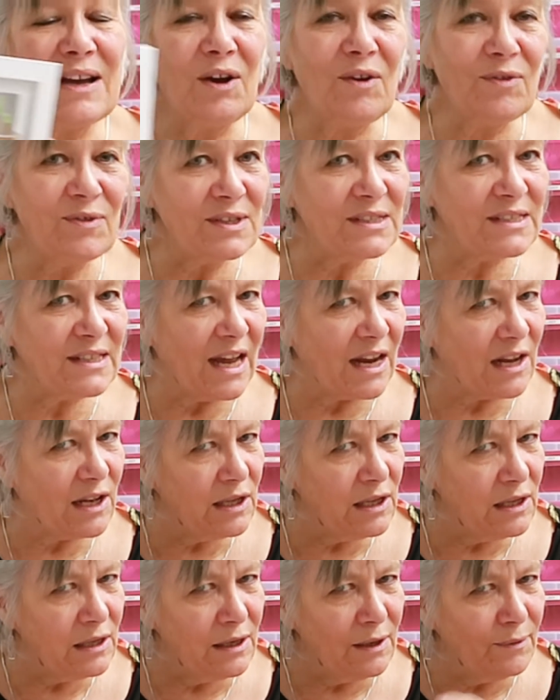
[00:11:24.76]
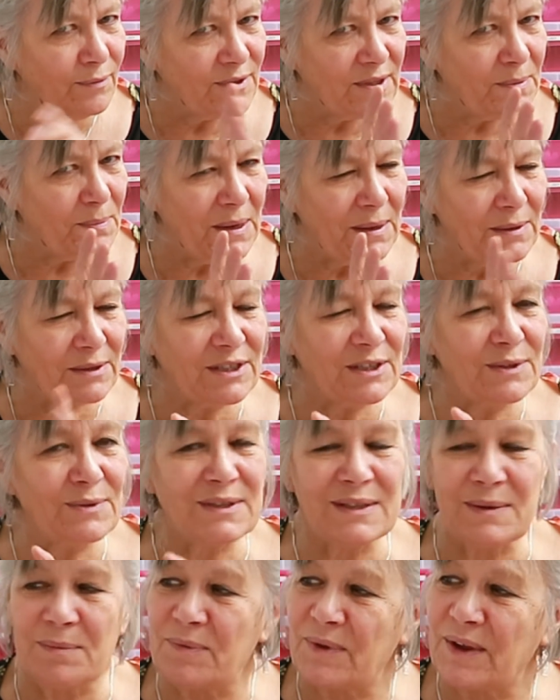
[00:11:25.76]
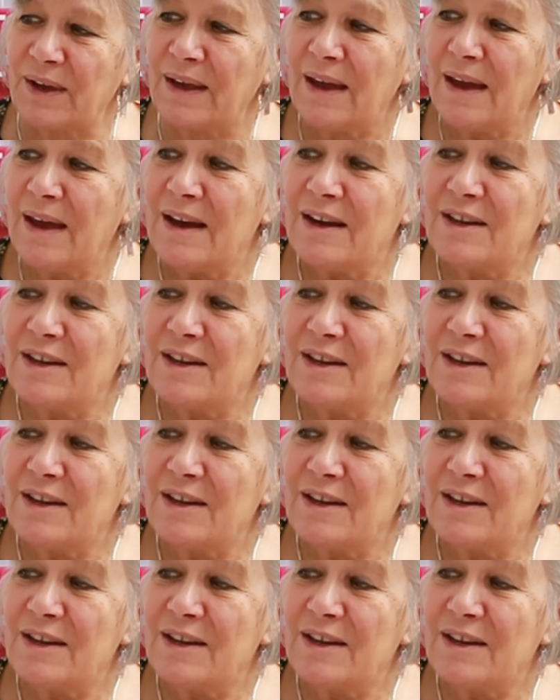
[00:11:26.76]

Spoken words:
I often say, I'd love to be able to do something.